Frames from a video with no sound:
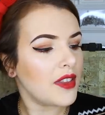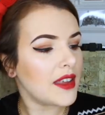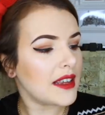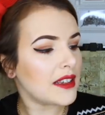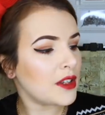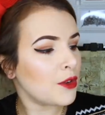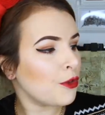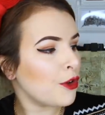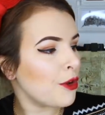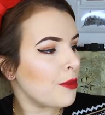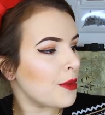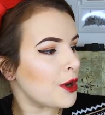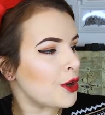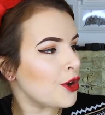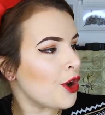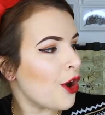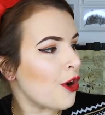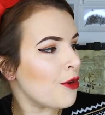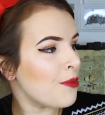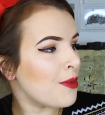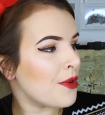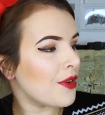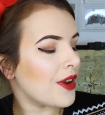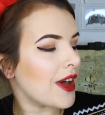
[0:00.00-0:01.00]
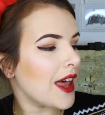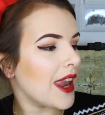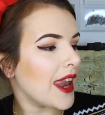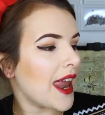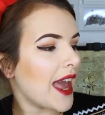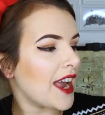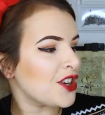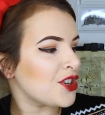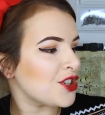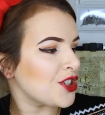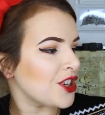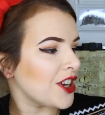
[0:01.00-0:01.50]
These are from Noble
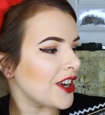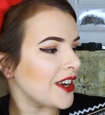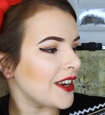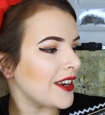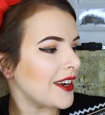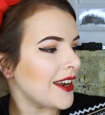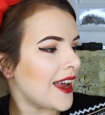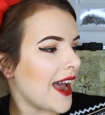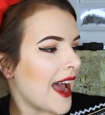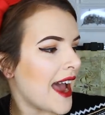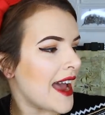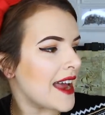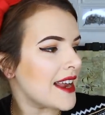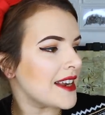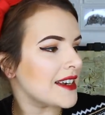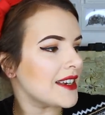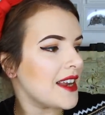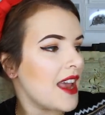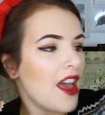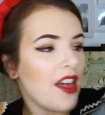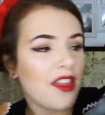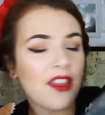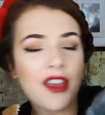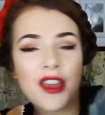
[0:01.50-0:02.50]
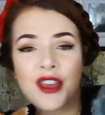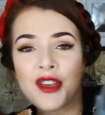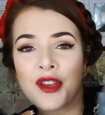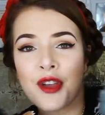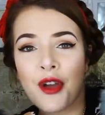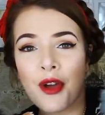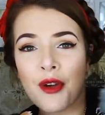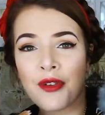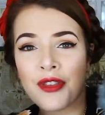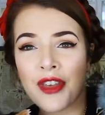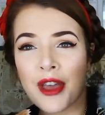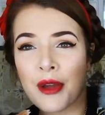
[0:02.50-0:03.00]
Collection, and there you
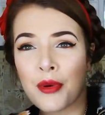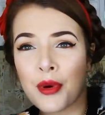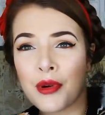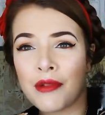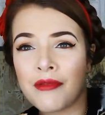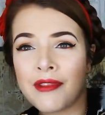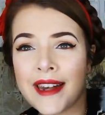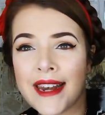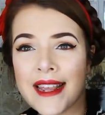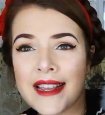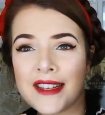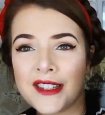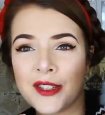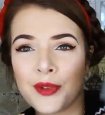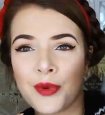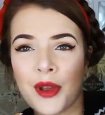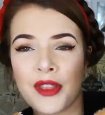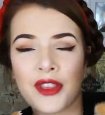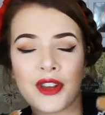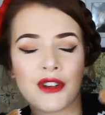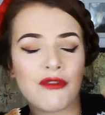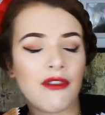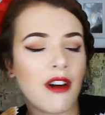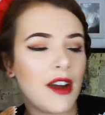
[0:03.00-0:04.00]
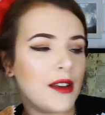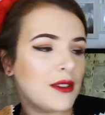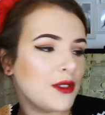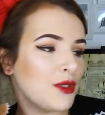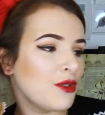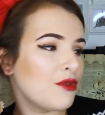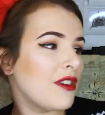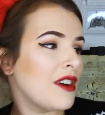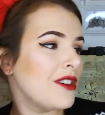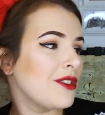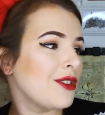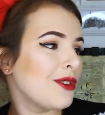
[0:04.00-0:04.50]
go, they were released when the Crimes
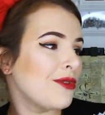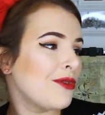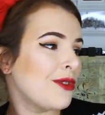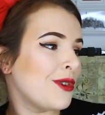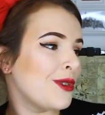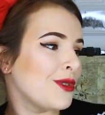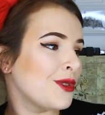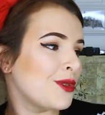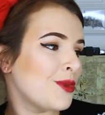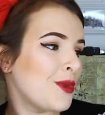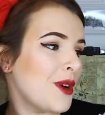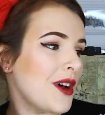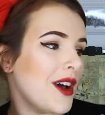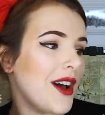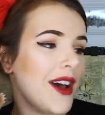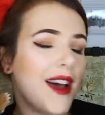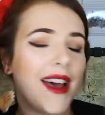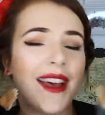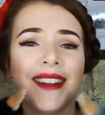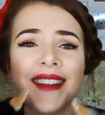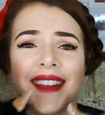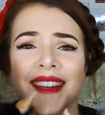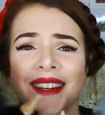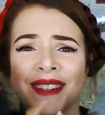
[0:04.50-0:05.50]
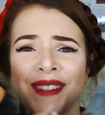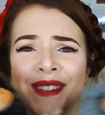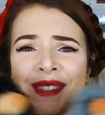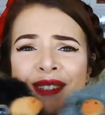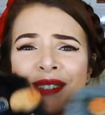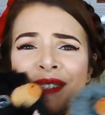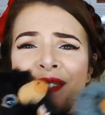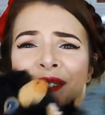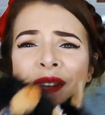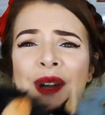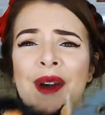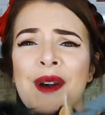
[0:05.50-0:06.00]
of Grindelwald were, and they're
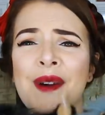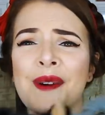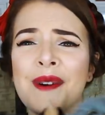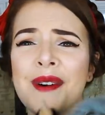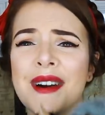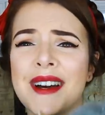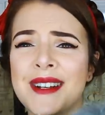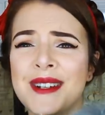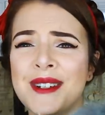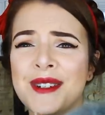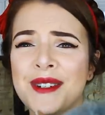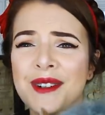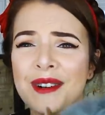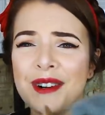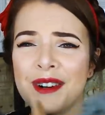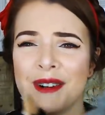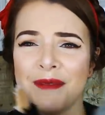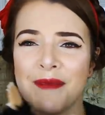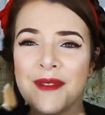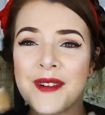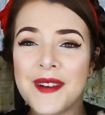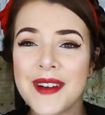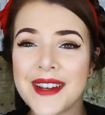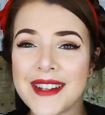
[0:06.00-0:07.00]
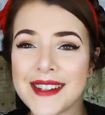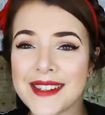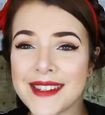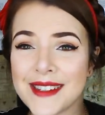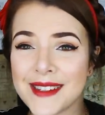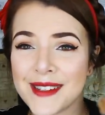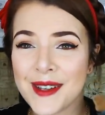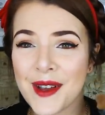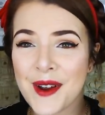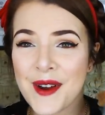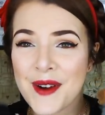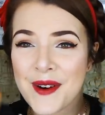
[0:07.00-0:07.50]
so adorable and
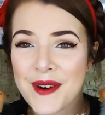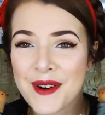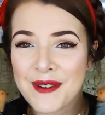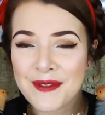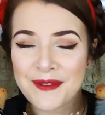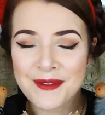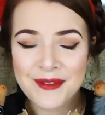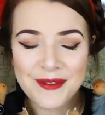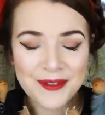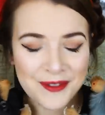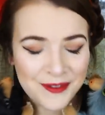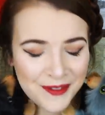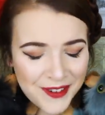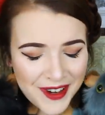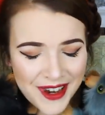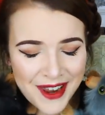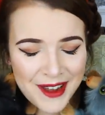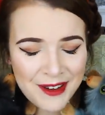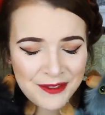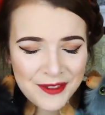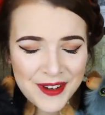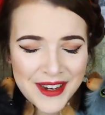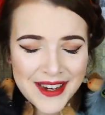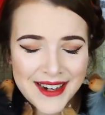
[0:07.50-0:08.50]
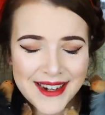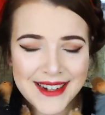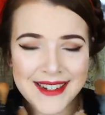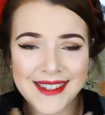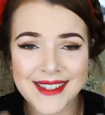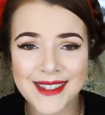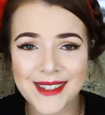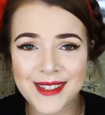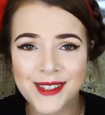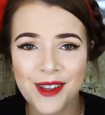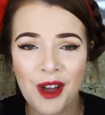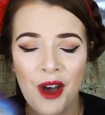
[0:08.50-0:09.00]
so fluffy
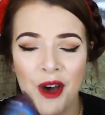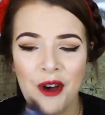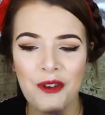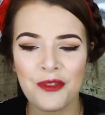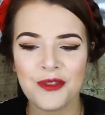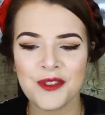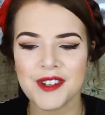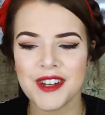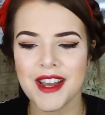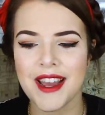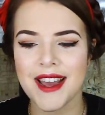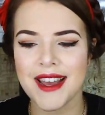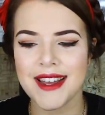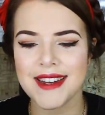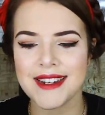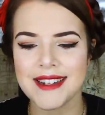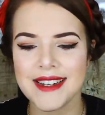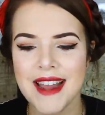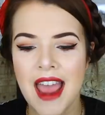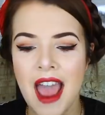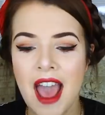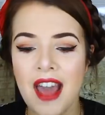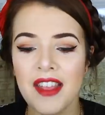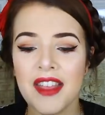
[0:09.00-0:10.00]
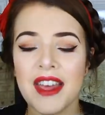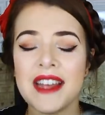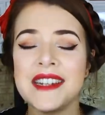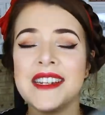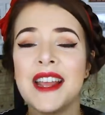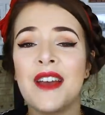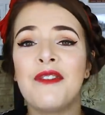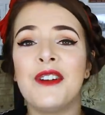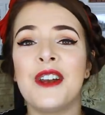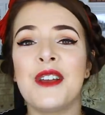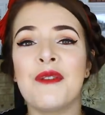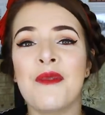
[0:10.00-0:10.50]
and soft, and they're
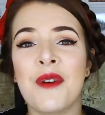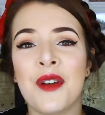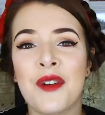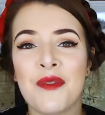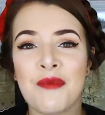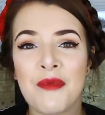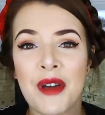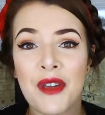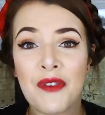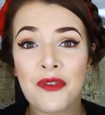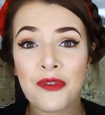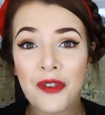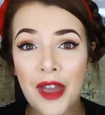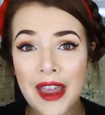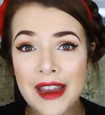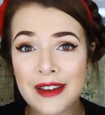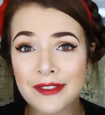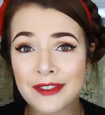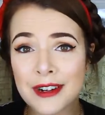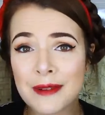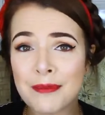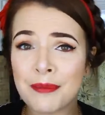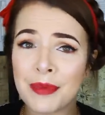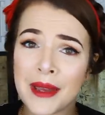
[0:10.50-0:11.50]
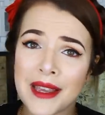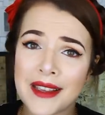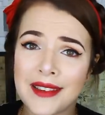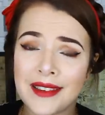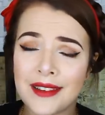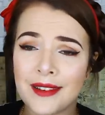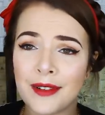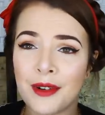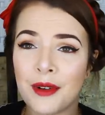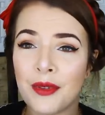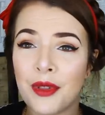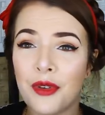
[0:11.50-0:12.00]
definitely one of my favorite
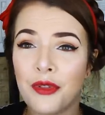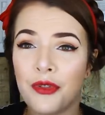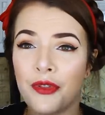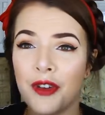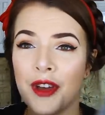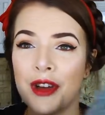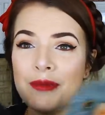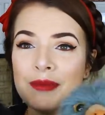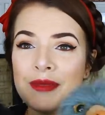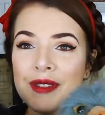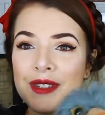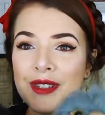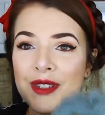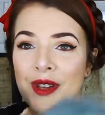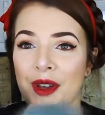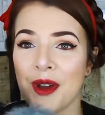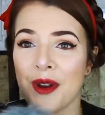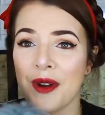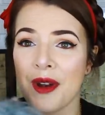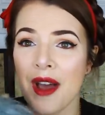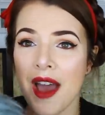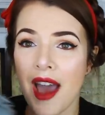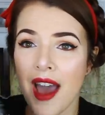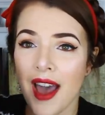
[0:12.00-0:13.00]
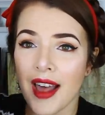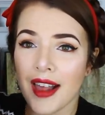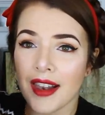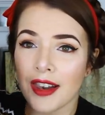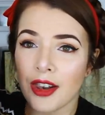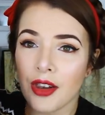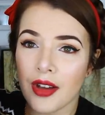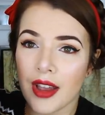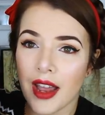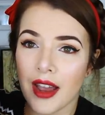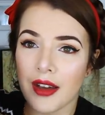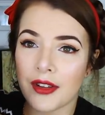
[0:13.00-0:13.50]
beasts from the film, so
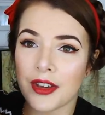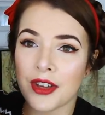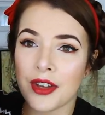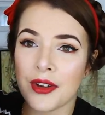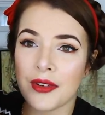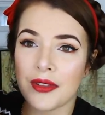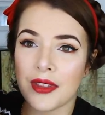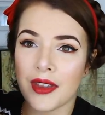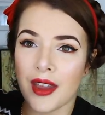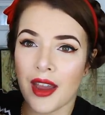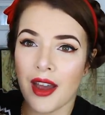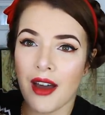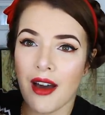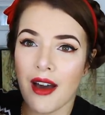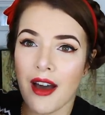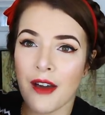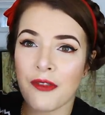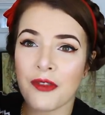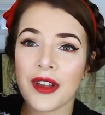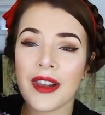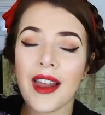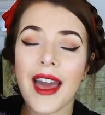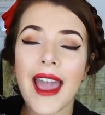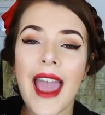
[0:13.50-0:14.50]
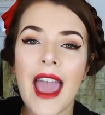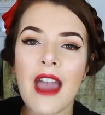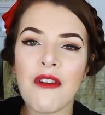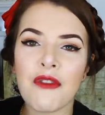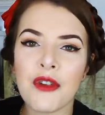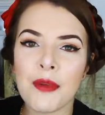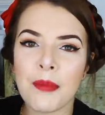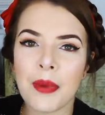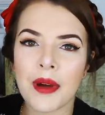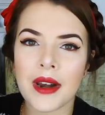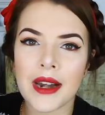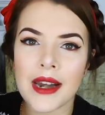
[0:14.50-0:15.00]
look how cute they are. I feel like
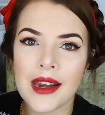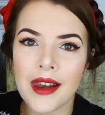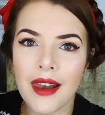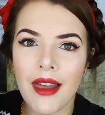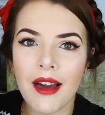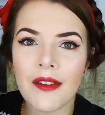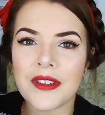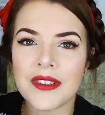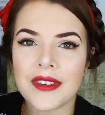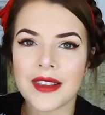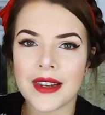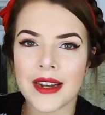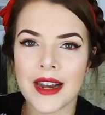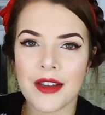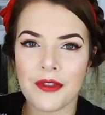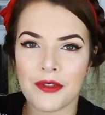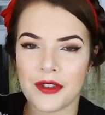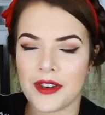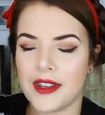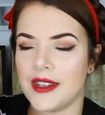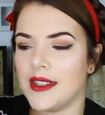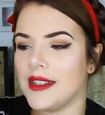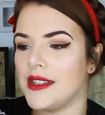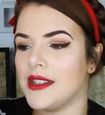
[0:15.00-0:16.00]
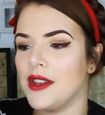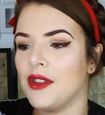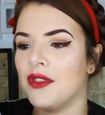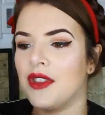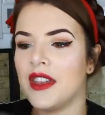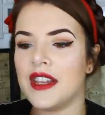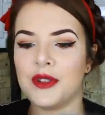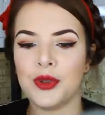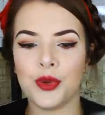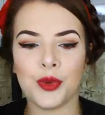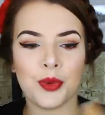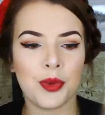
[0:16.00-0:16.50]
everybody loves the Nifflers, so
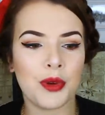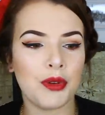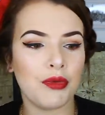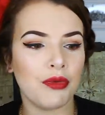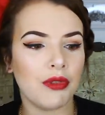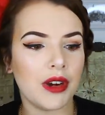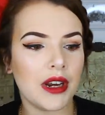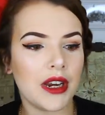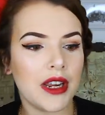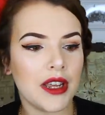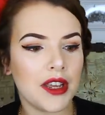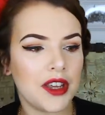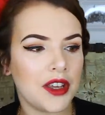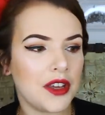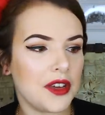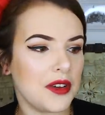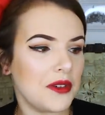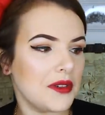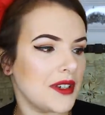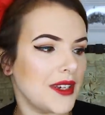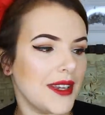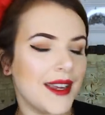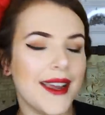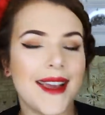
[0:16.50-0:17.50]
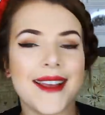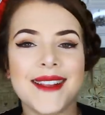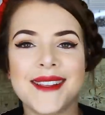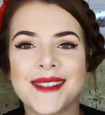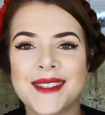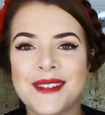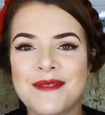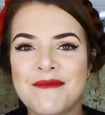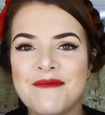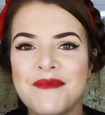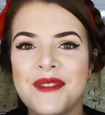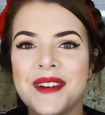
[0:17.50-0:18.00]
these would be really cute to get
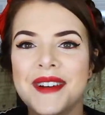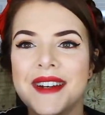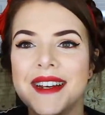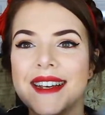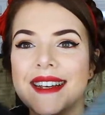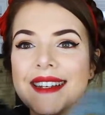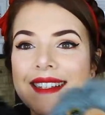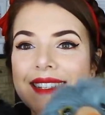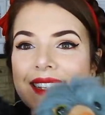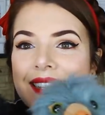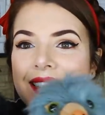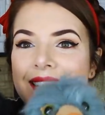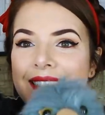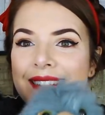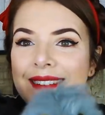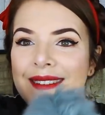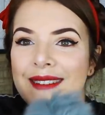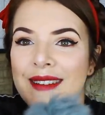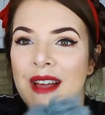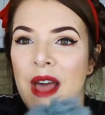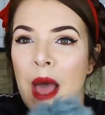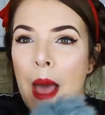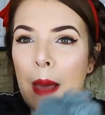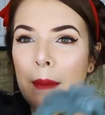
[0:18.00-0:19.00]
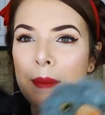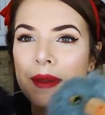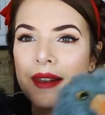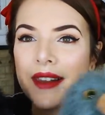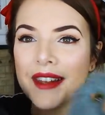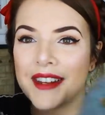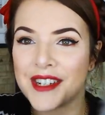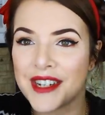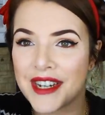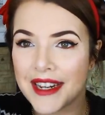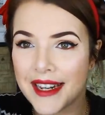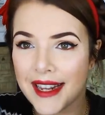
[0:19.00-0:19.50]
somebody as a little
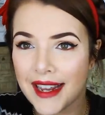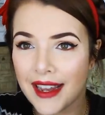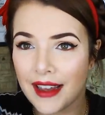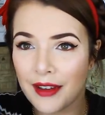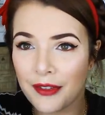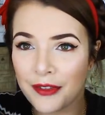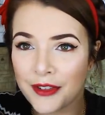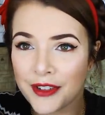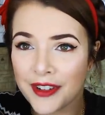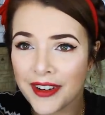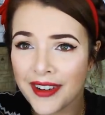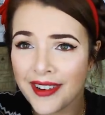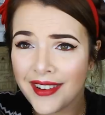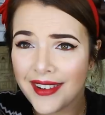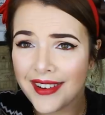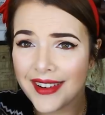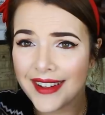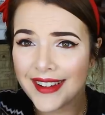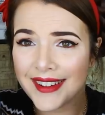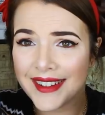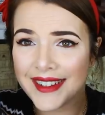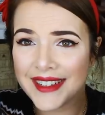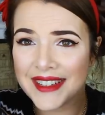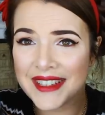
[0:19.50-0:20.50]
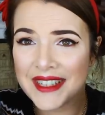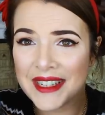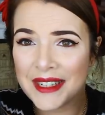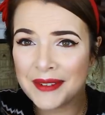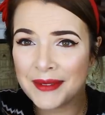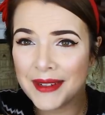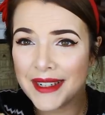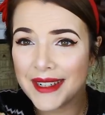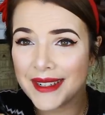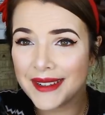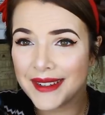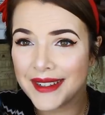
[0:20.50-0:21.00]
plushie gift. Oh, look at
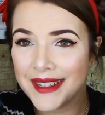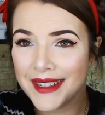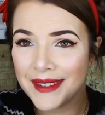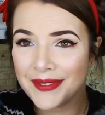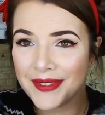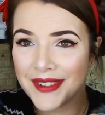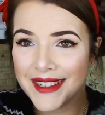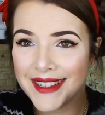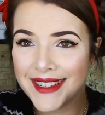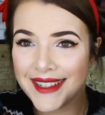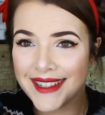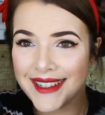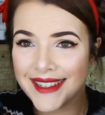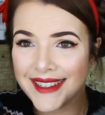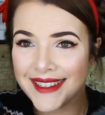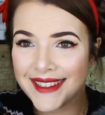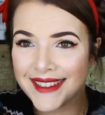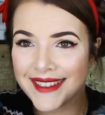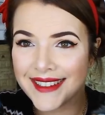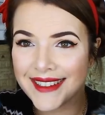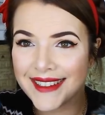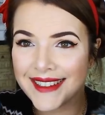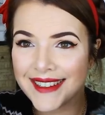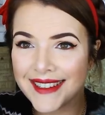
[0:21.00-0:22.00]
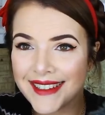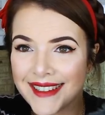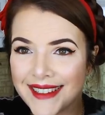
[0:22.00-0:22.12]
them, little Nifflers.